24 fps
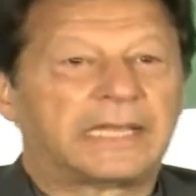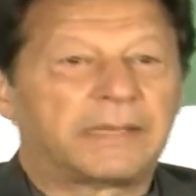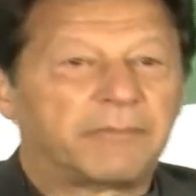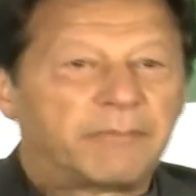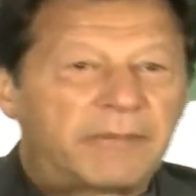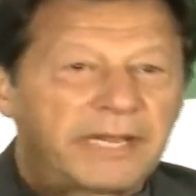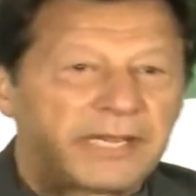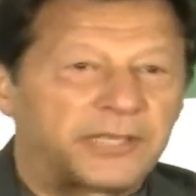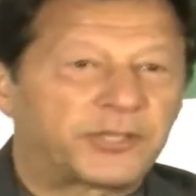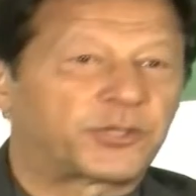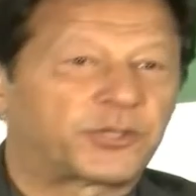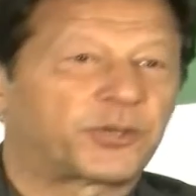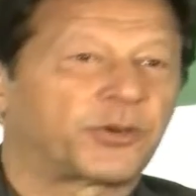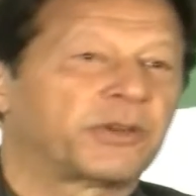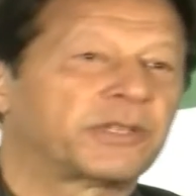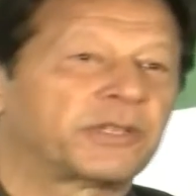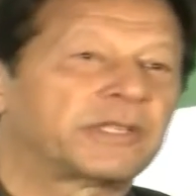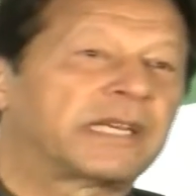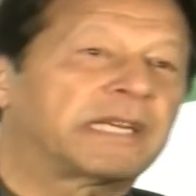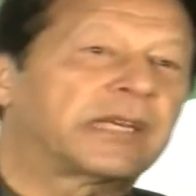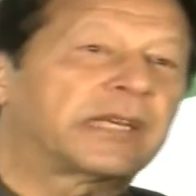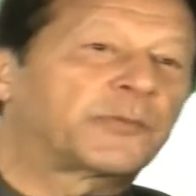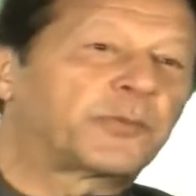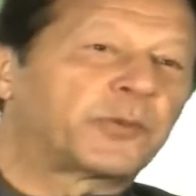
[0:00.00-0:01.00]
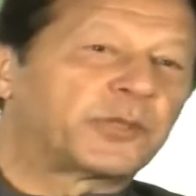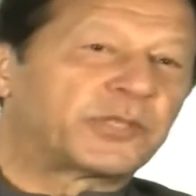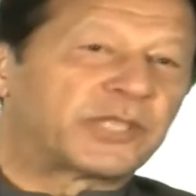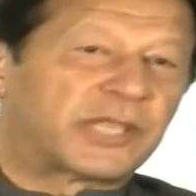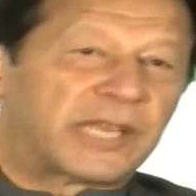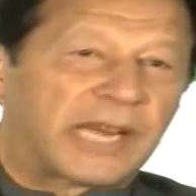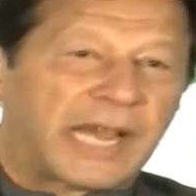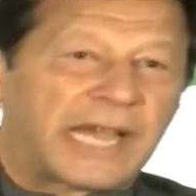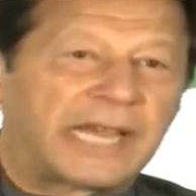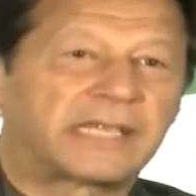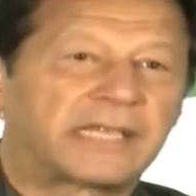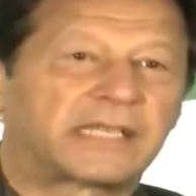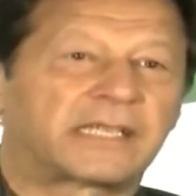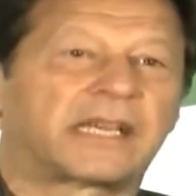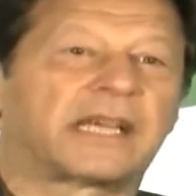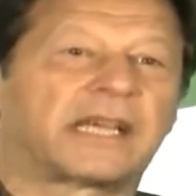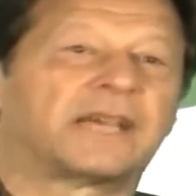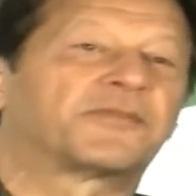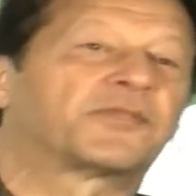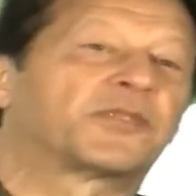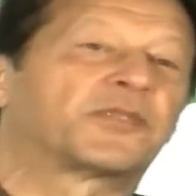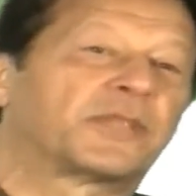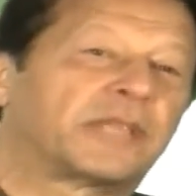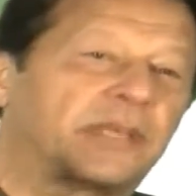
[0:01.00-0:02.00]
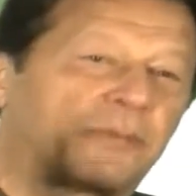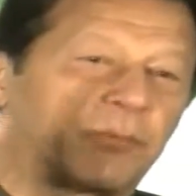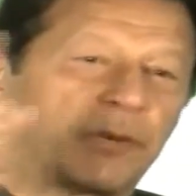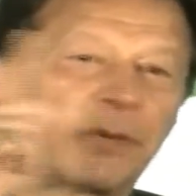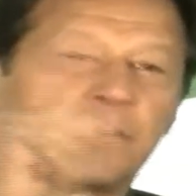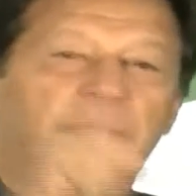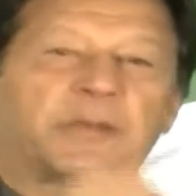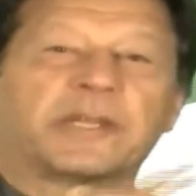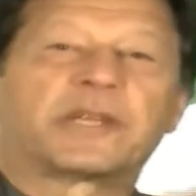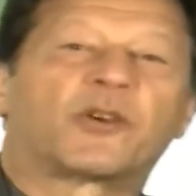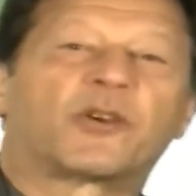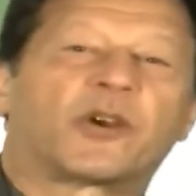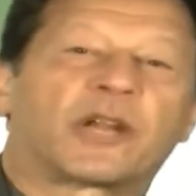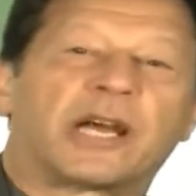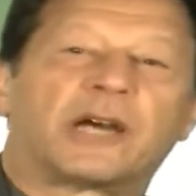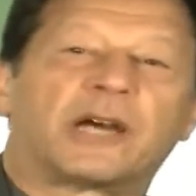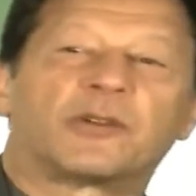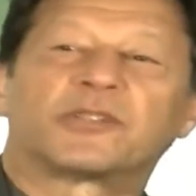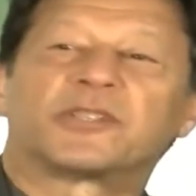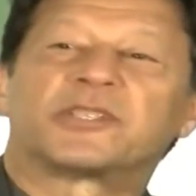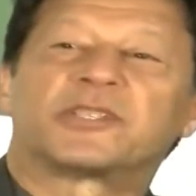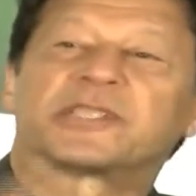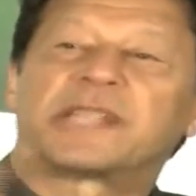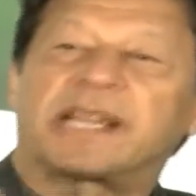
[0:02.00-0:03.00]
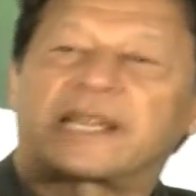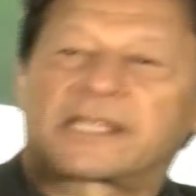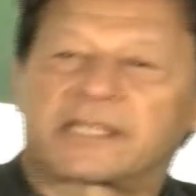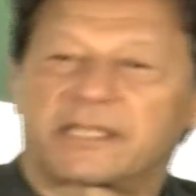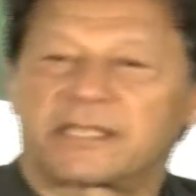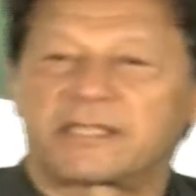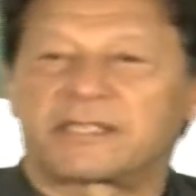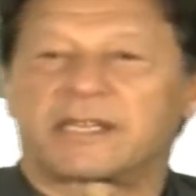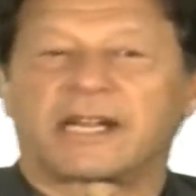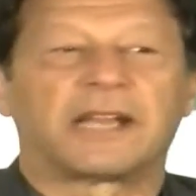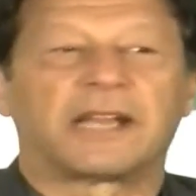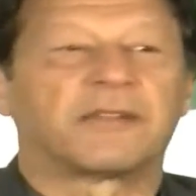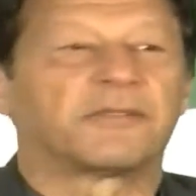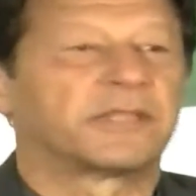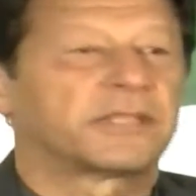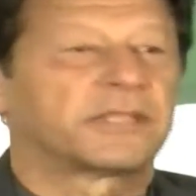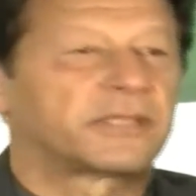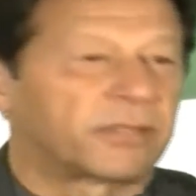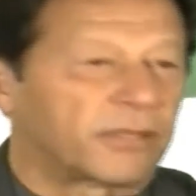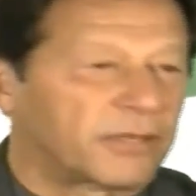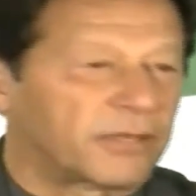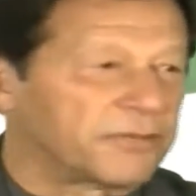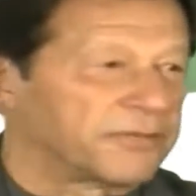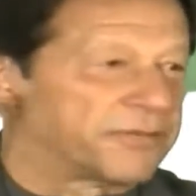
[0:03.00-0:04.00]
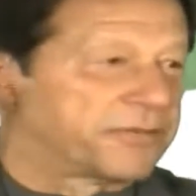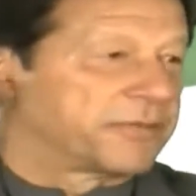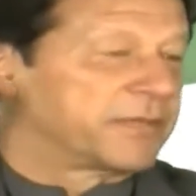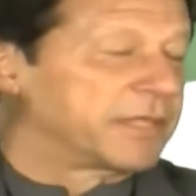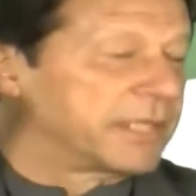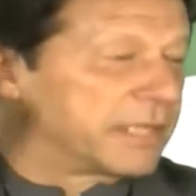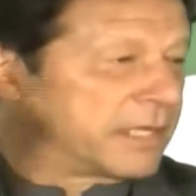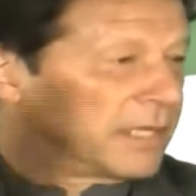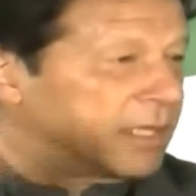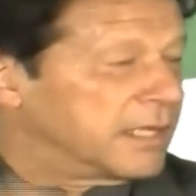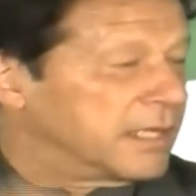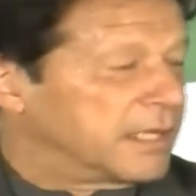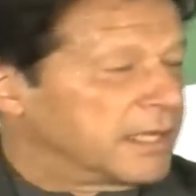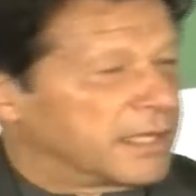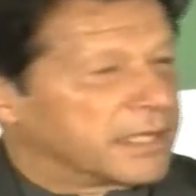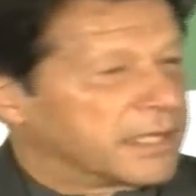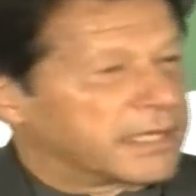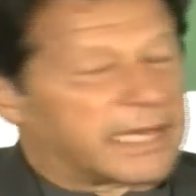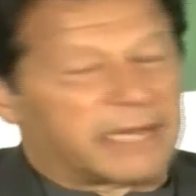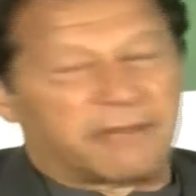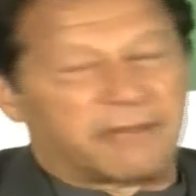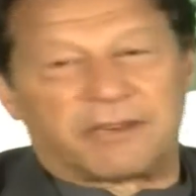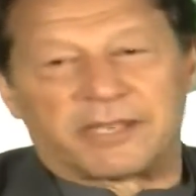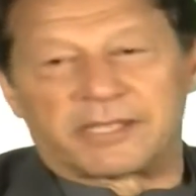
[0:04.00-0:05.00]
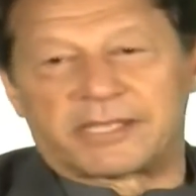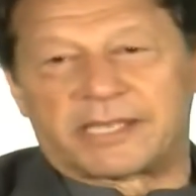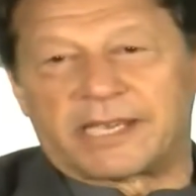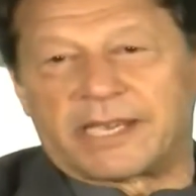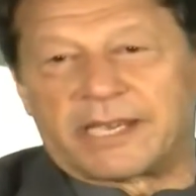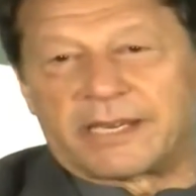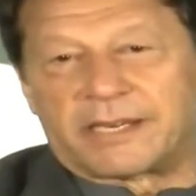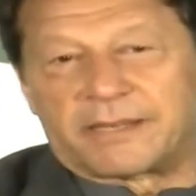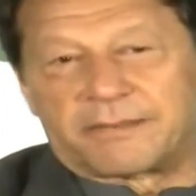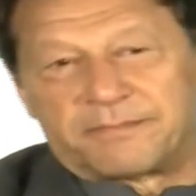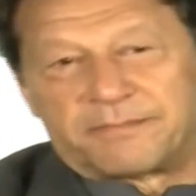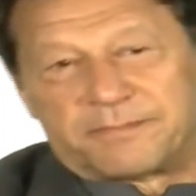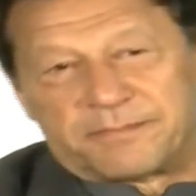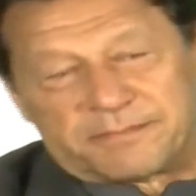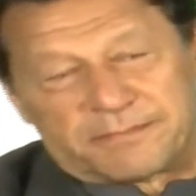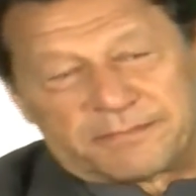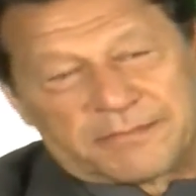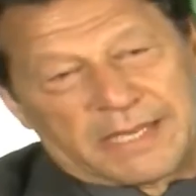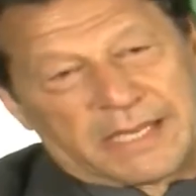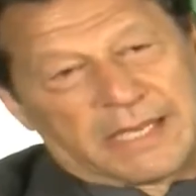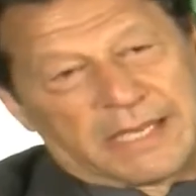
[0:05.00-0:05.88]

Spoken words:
and they made sure that it was light enough so that when we got out, the taxi drivers sort of gave us hell.